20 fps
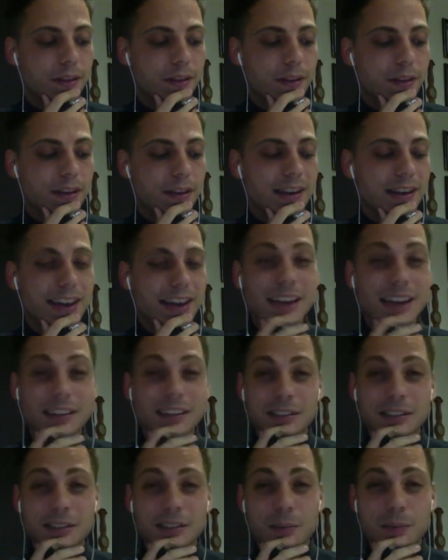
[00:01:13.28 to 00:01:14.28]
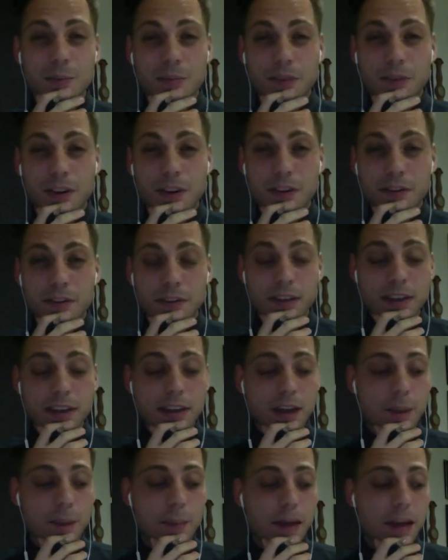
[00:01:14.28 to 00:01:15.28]
Next, briefly
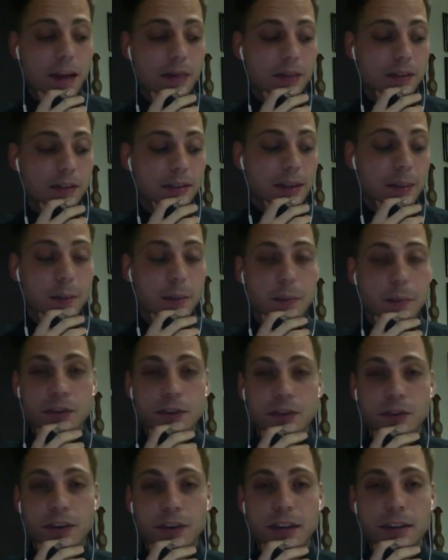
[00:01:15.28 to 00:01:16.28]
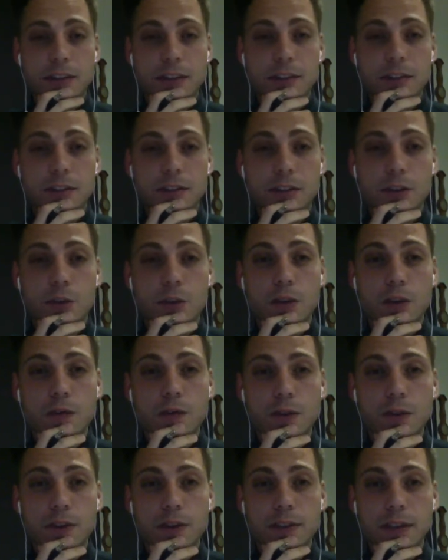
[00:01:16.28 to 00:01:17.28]
about the supplementary readings. So you would have
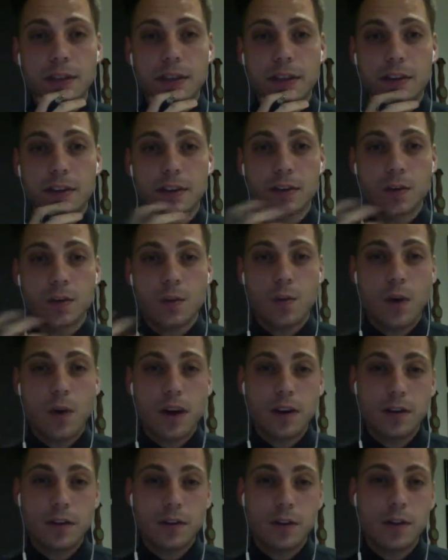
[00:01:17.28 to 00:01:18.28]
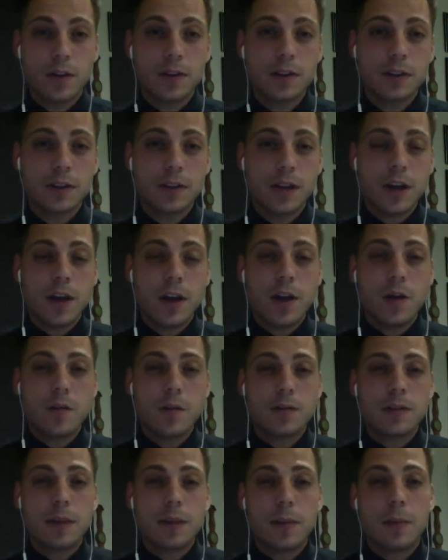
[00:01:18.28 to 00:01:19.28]
noticed that there is quite a lot
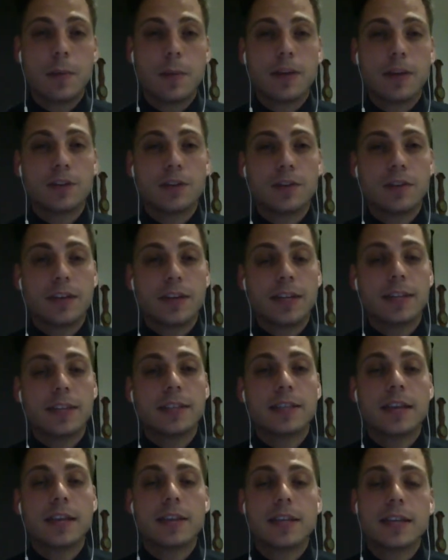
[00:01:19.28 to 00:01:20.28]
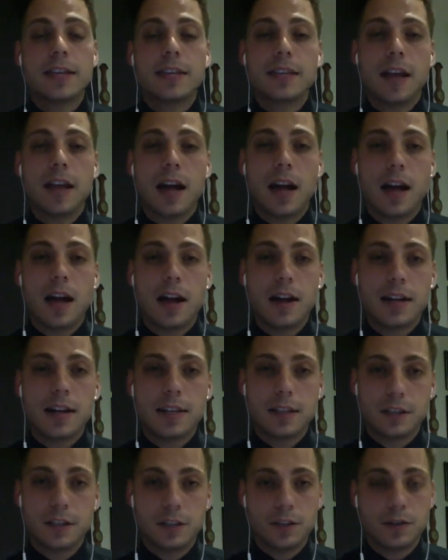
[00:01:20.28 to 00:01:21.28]
of supplementary readings. Now these are
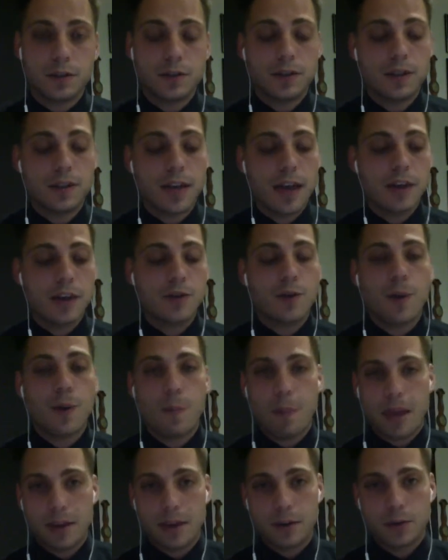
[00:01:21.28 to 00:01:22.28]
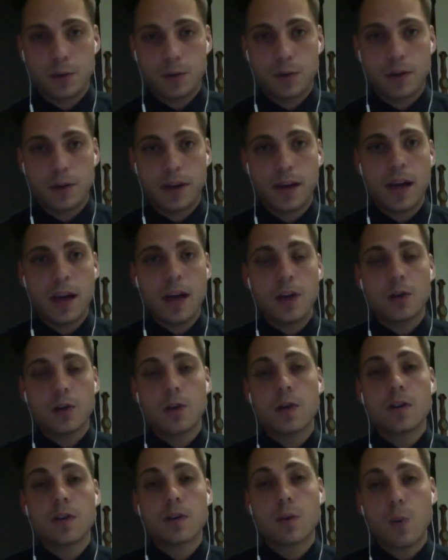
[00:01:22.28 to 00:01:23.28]
additional, they are not mandatory. You're
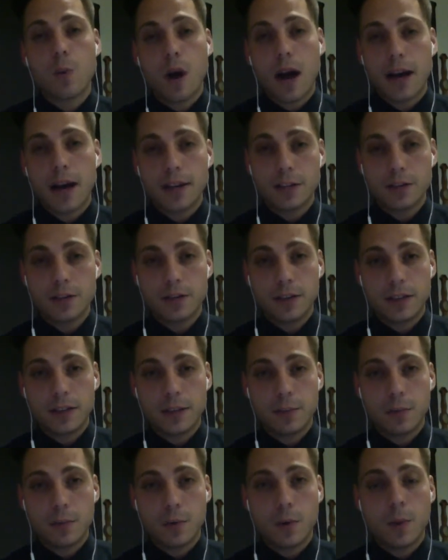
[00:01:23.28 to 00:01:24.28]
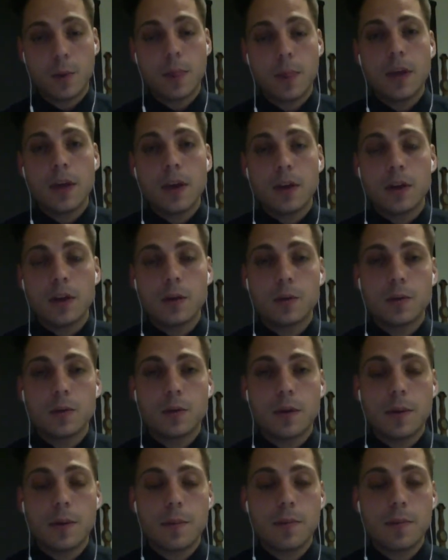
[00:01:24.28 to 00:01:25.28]
not required to read them all.
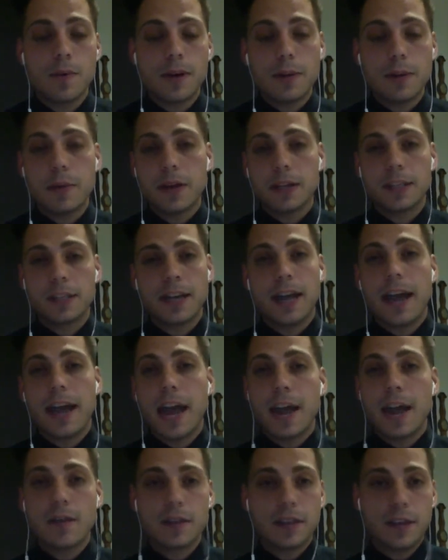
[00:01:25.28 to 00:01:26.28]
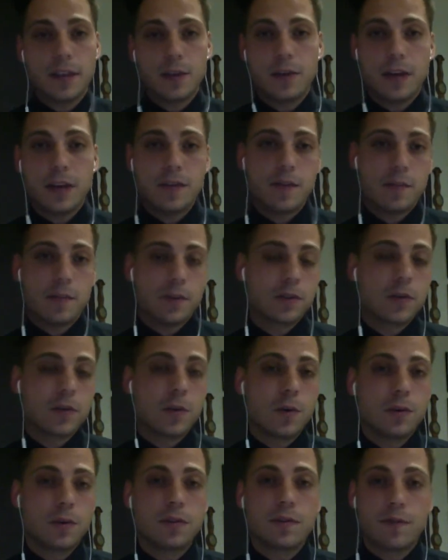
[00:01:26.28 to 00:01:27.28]
You'll pretty much get everything that you need from this
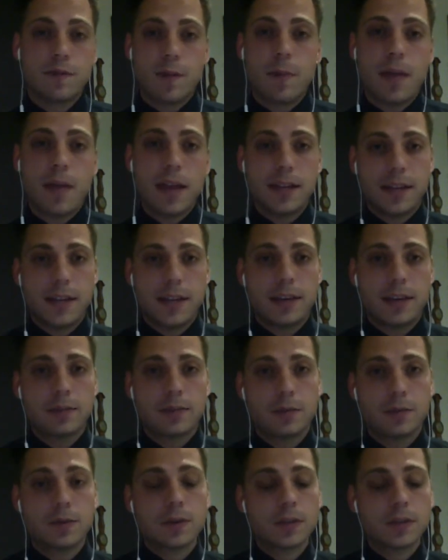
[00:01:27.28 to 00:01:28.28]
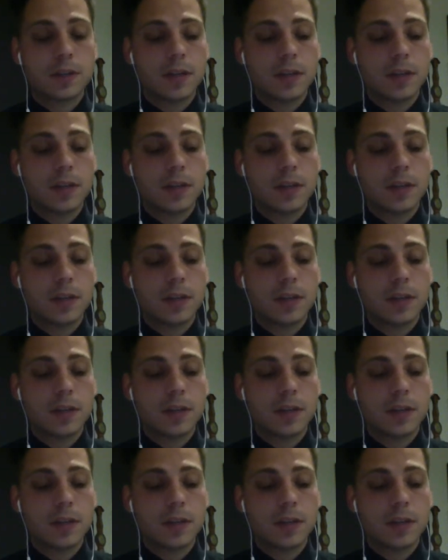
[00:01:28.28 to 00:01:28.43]
course from that textbook,